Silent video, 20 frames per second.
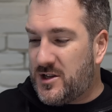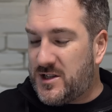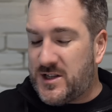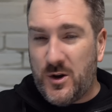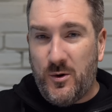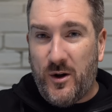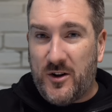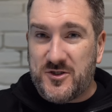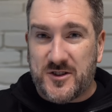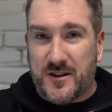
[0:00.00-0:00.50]

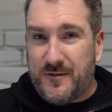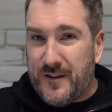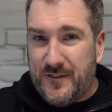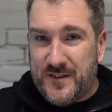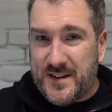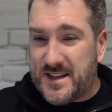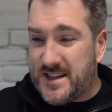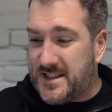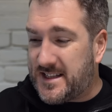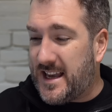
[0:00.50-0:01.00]

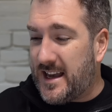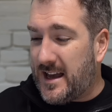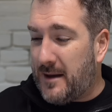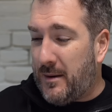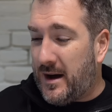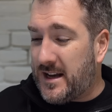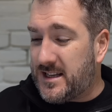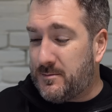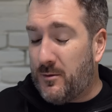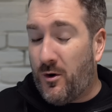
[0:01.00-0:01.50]
256
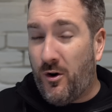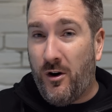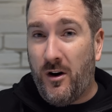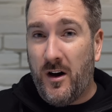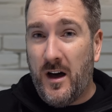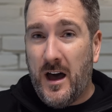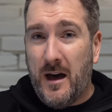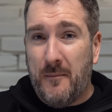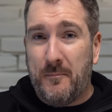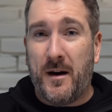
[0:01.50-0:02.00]
gigabytes more.
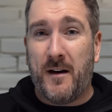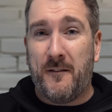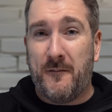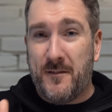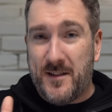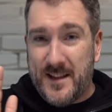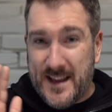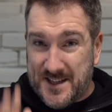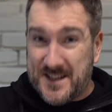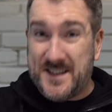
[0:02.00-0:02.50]
But
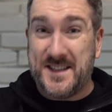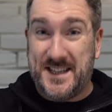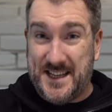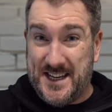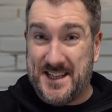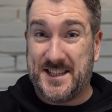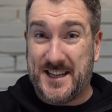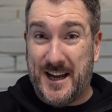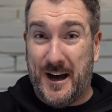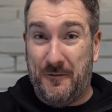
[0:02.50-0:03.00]
listen to
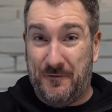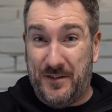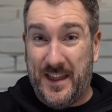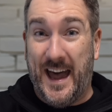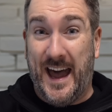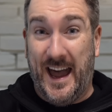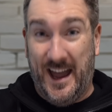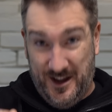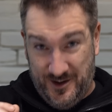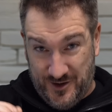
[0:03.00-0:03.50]
yourself
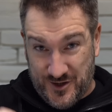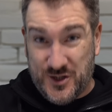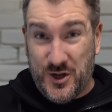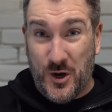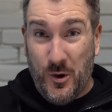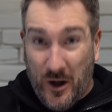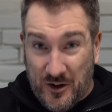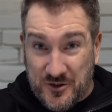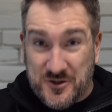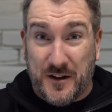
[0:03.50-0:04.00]
there.
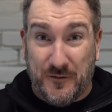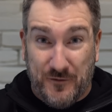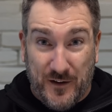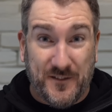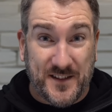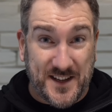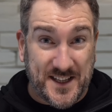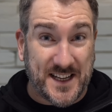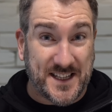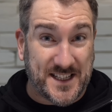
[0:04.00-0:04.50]

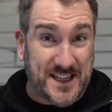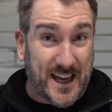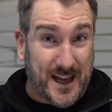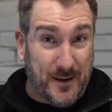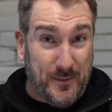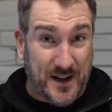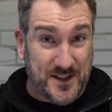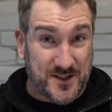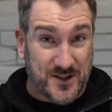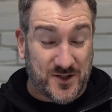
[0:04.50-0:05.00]
256
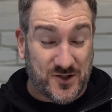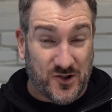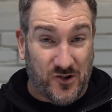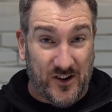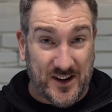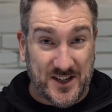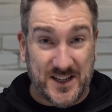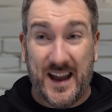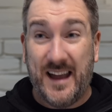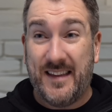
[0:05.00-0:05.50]
gigabytes of
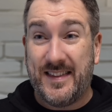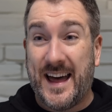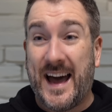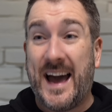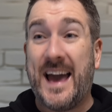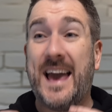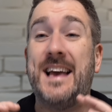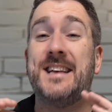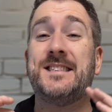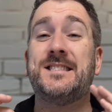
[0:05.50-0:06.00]
storage.
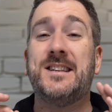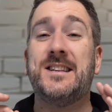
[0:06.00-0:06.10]
That is